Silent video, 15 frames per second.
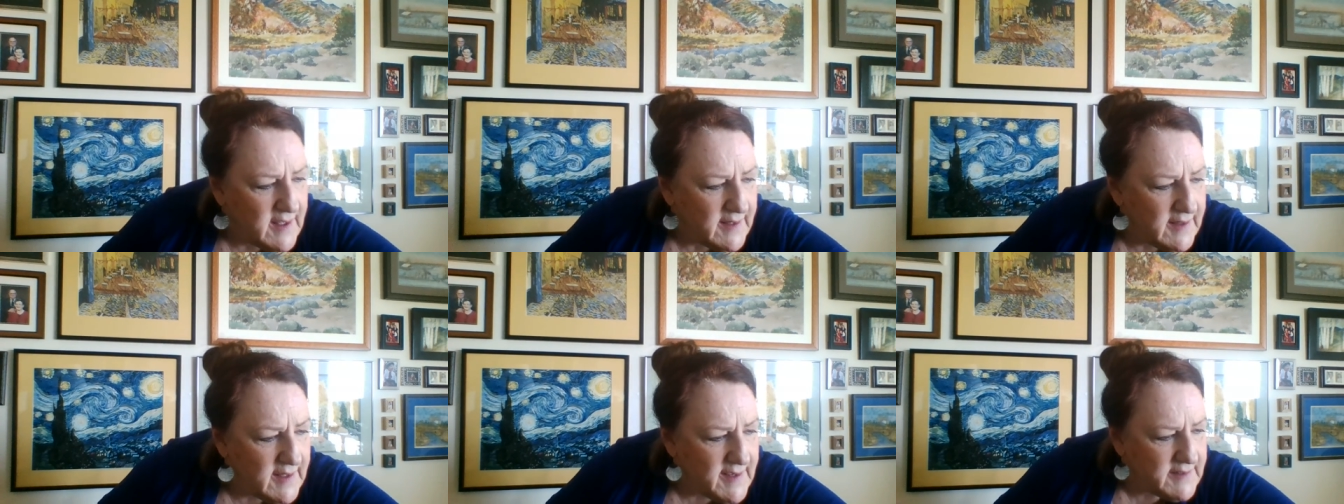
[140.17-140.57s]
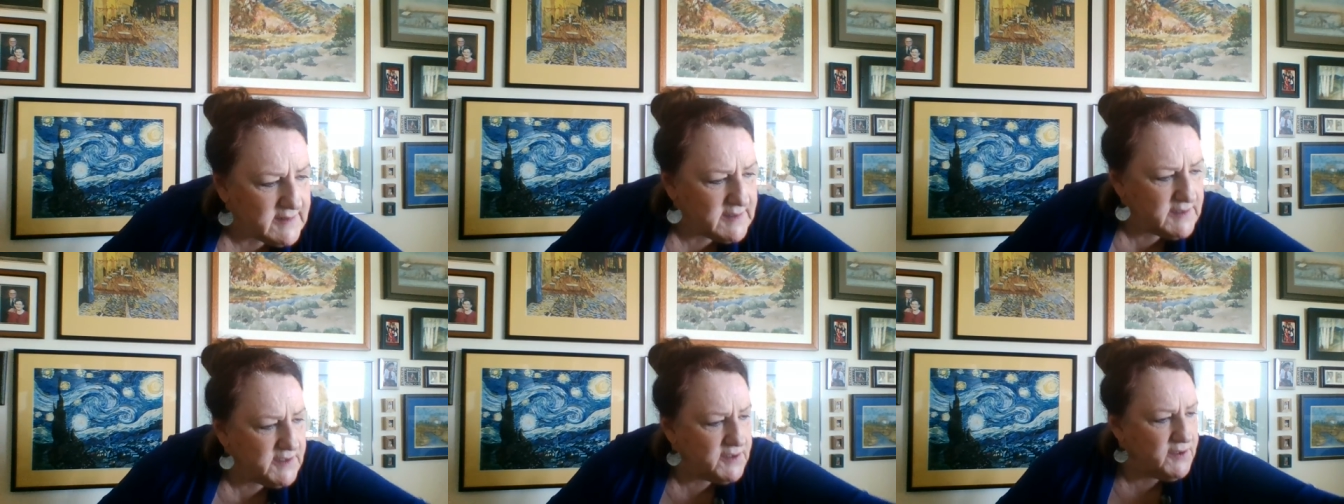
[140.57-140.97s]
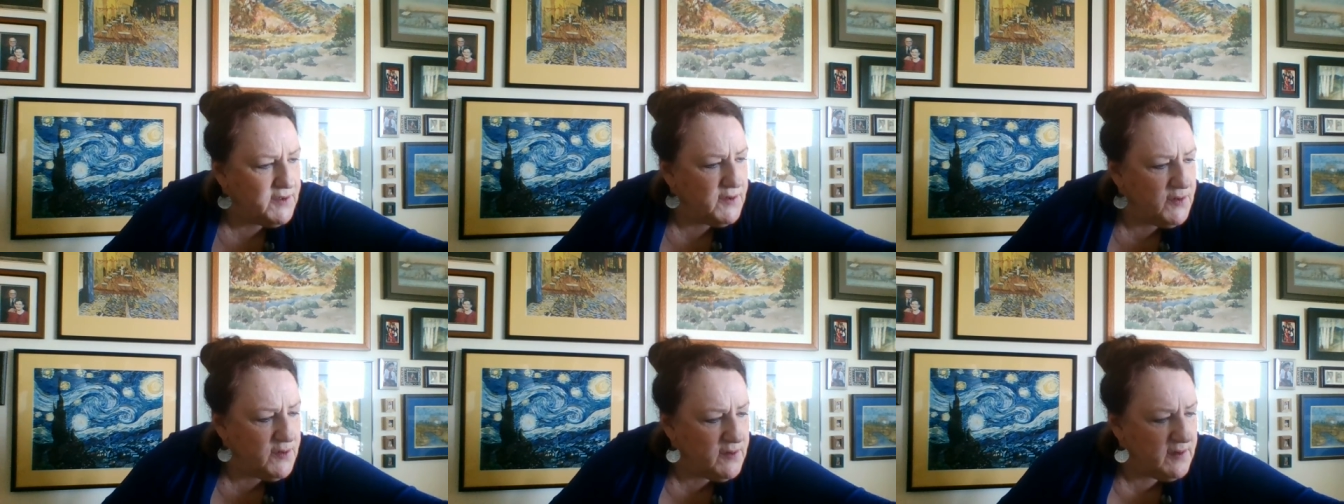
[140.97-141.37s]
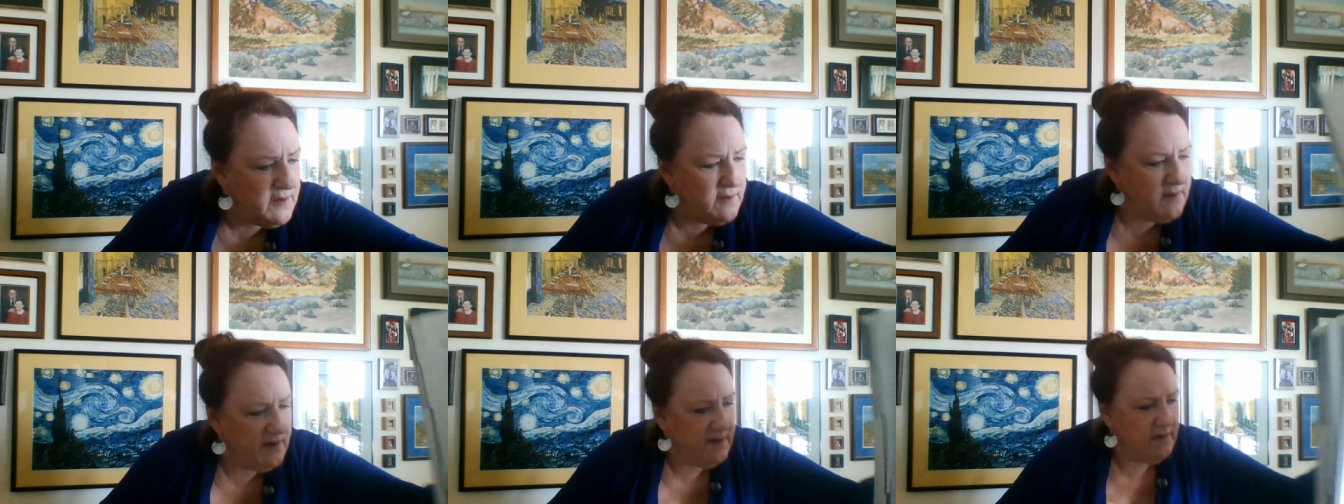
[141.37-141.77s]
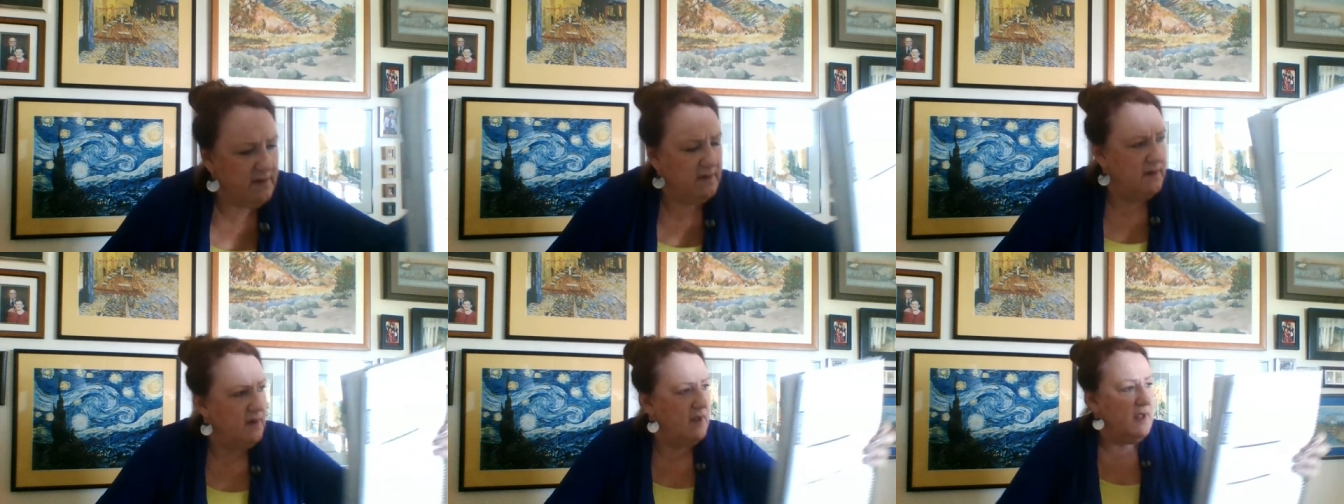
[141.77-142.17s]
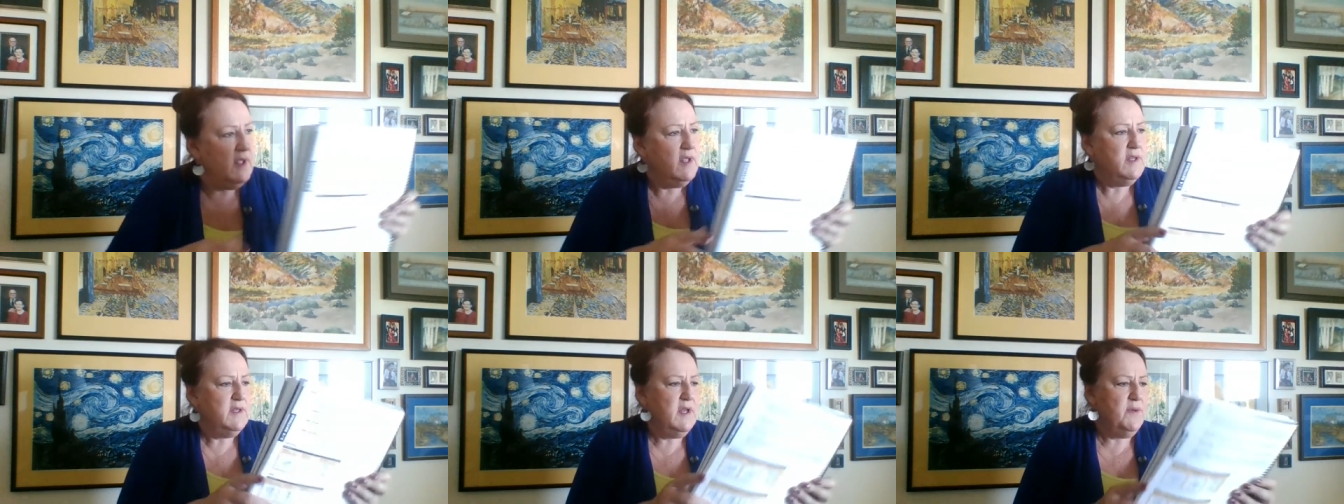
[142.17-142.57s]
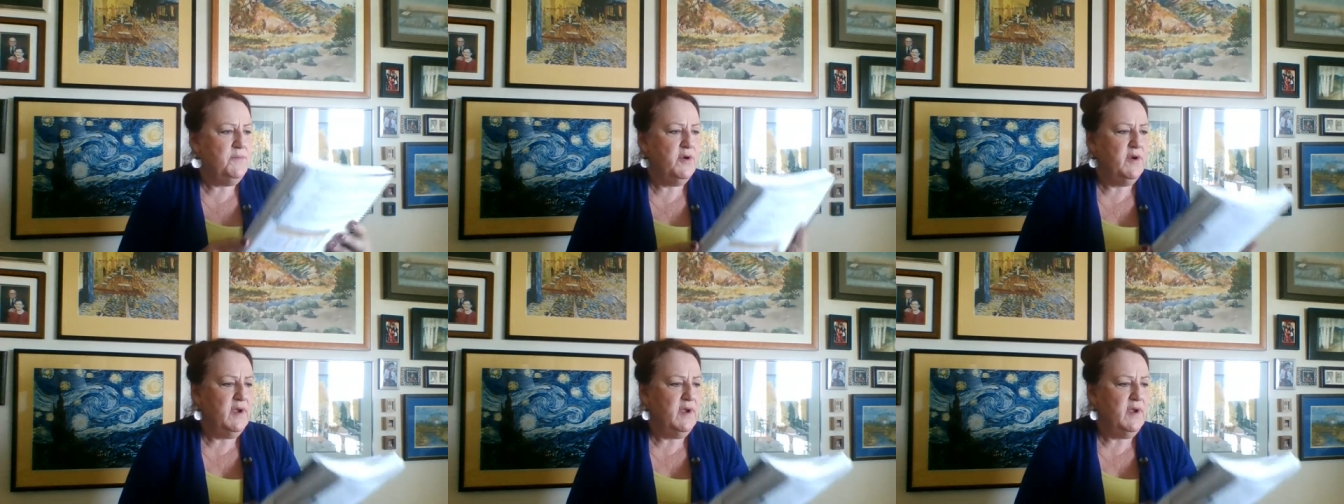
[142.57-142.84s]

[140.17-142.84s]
Let's do number